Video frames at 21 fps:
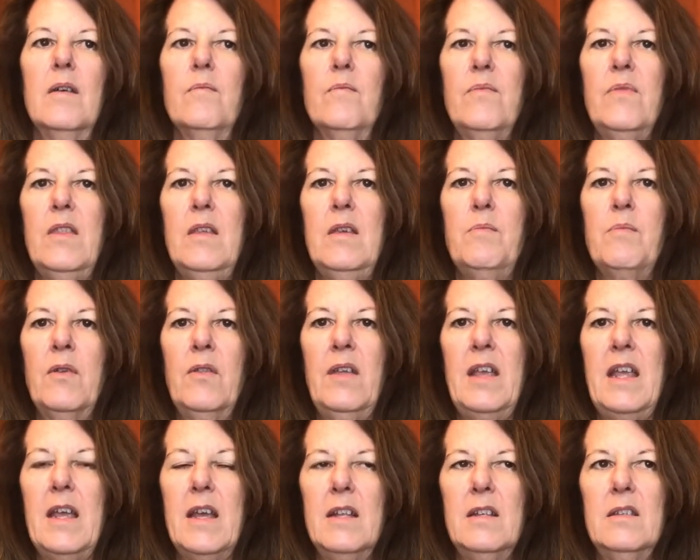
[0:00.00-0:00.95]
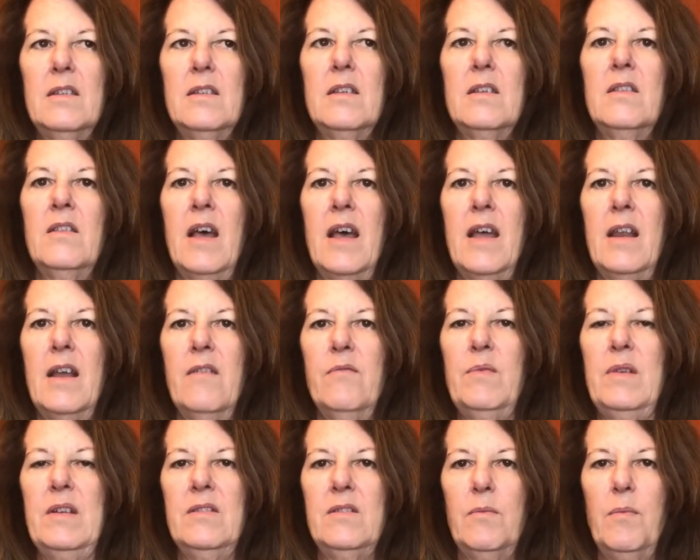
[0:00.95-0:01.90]
The plans that have
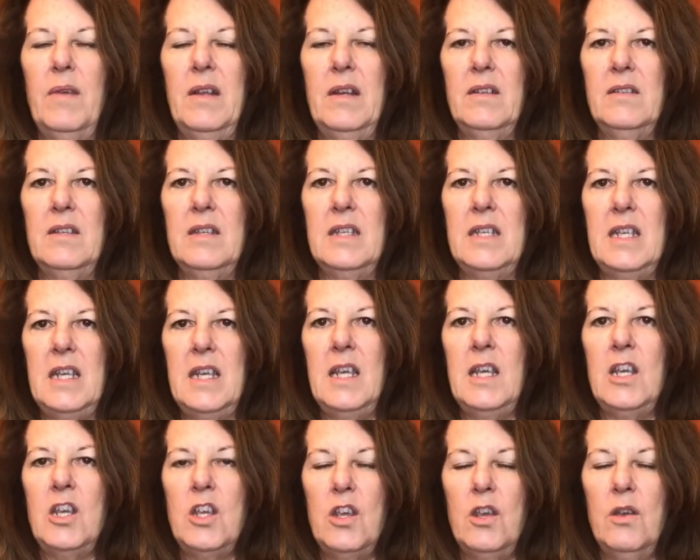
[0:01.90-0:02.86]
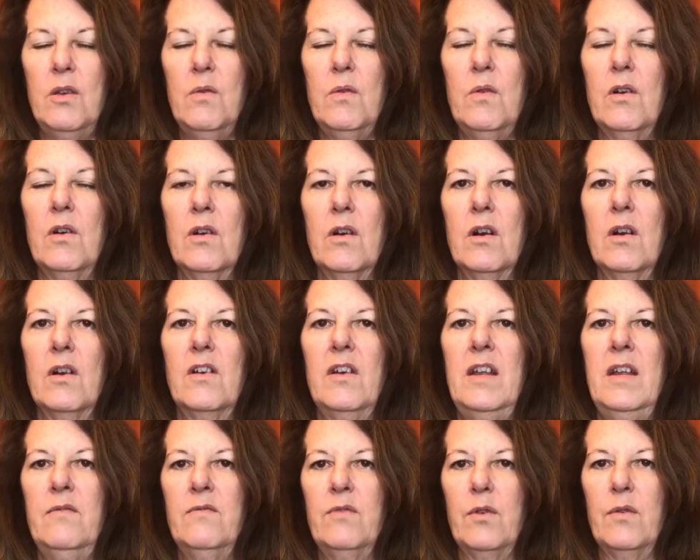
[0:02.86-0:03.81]
been submitted to DEQ are
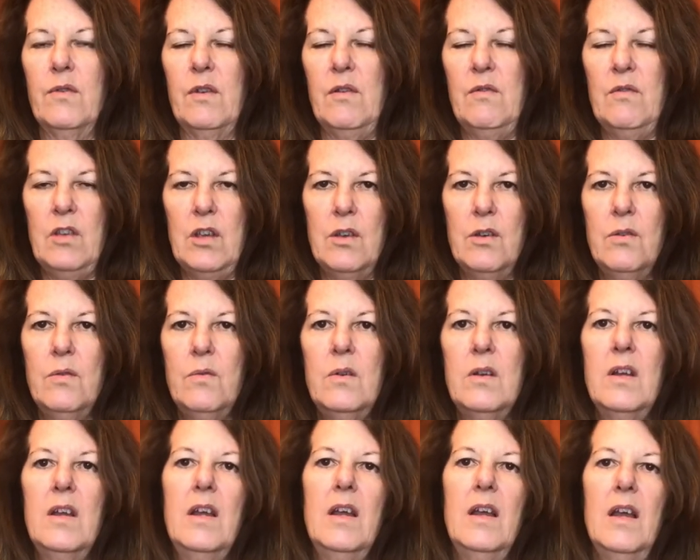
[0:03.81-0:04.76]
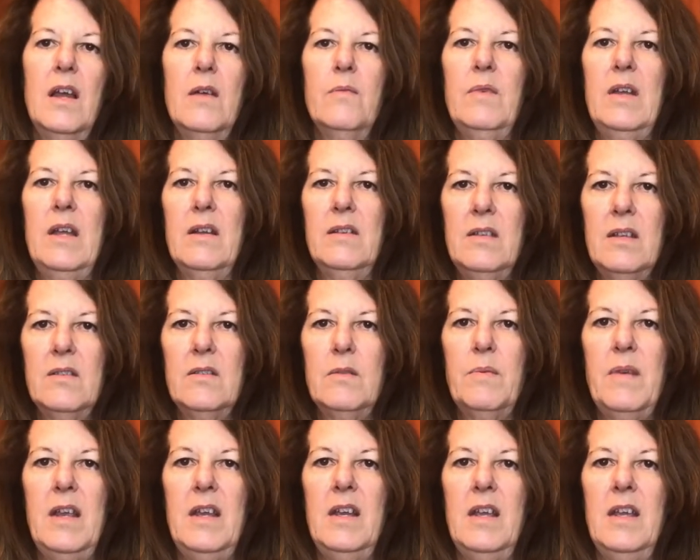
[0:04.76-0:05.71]
in for review, and we
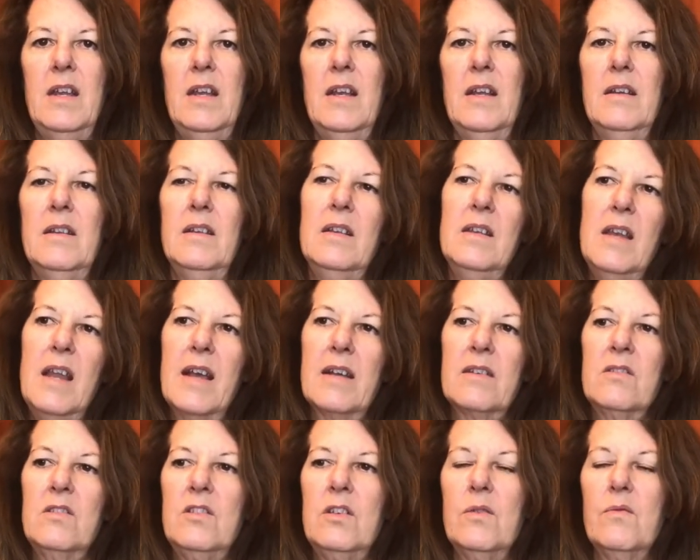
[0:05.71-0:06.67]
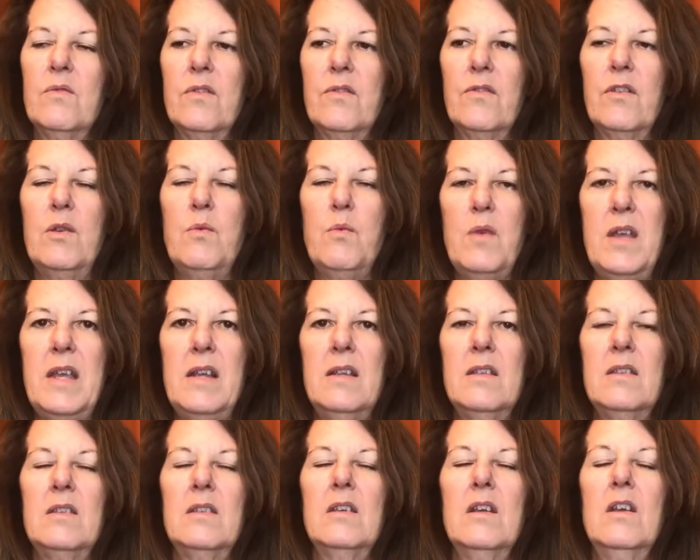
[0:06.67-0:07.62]
anticipate in the next 2 or 3
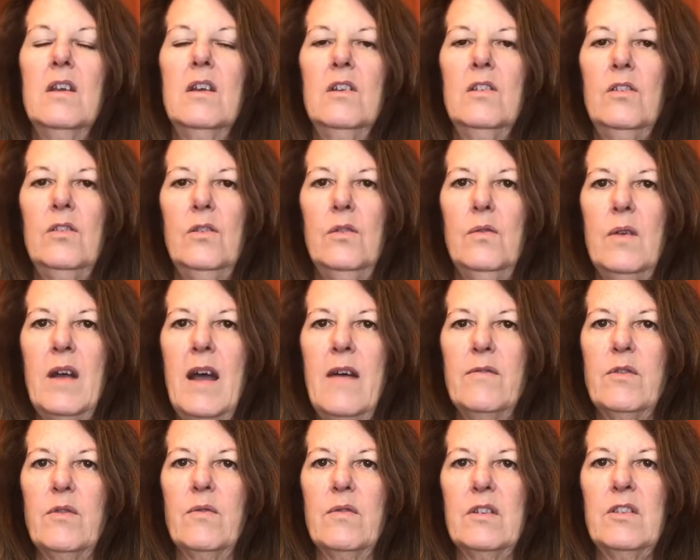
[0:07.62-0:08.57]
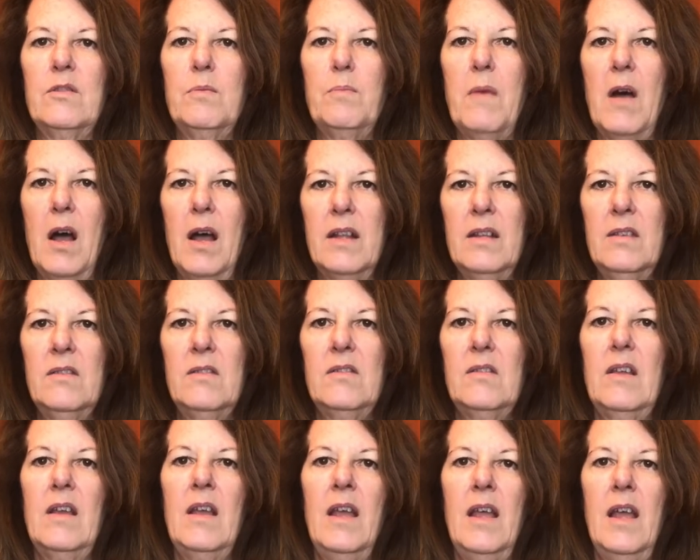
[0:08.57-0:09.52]
weeks to have a response
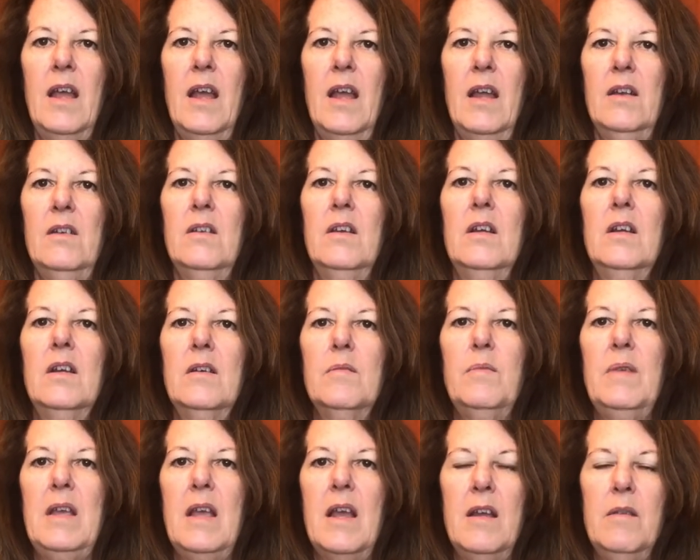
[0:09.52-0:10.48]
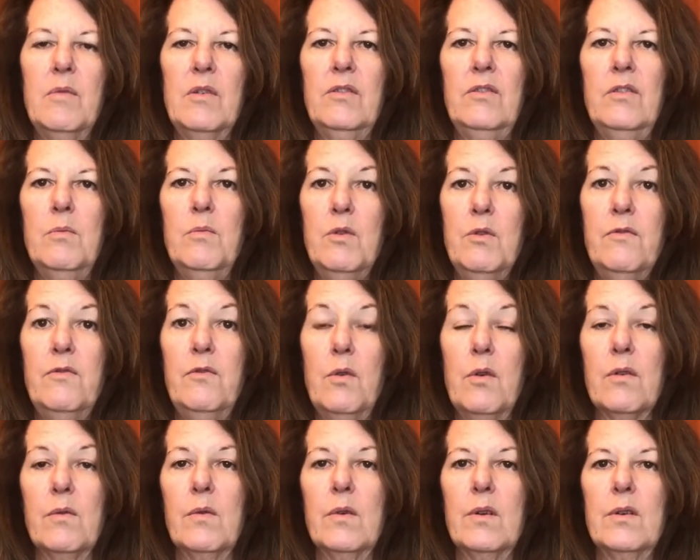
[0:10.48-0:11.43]
and be able to move
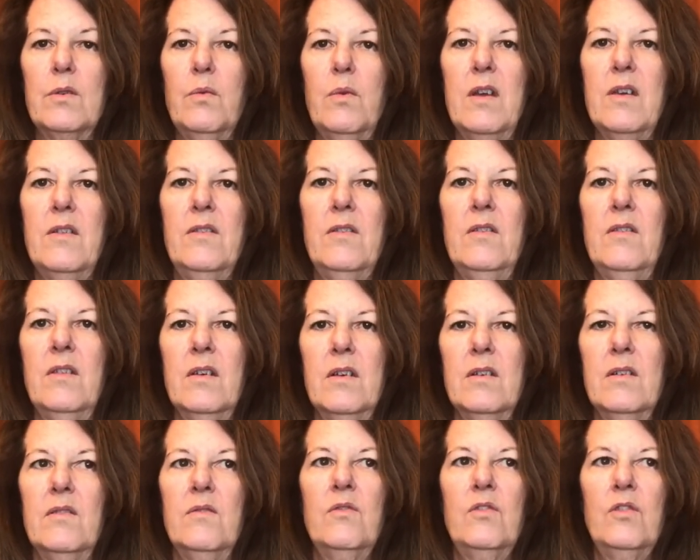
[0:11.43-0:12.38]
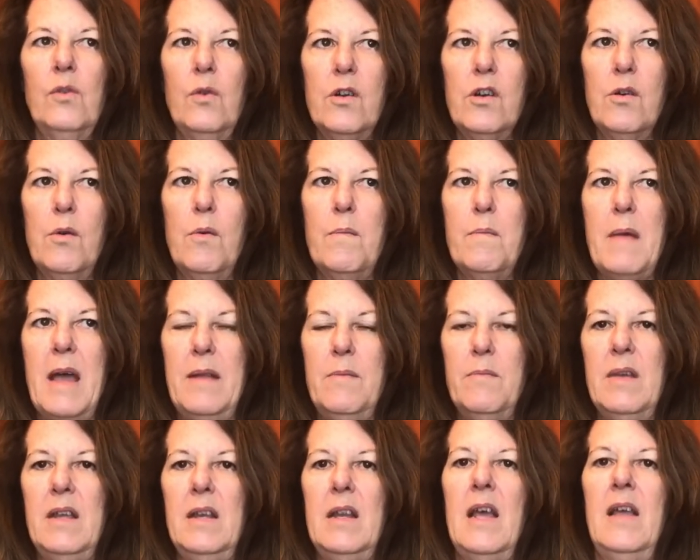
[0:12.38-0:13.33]
forward with the soil
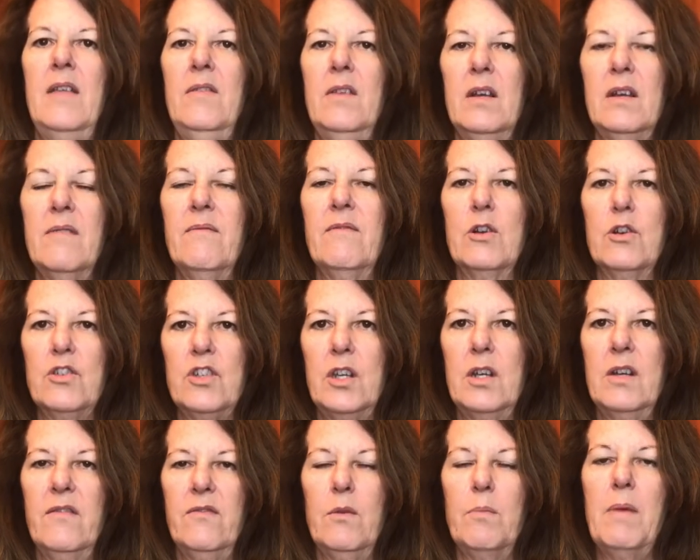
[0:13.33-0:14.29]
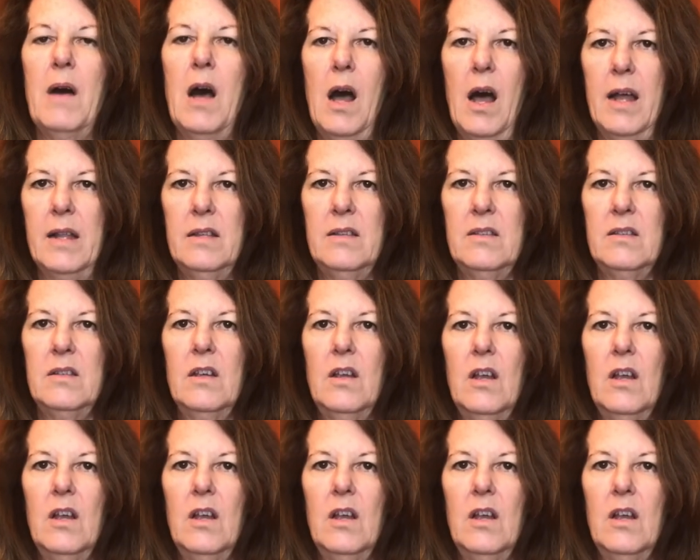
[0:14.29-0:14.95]
amendment and the conversion of the ponds.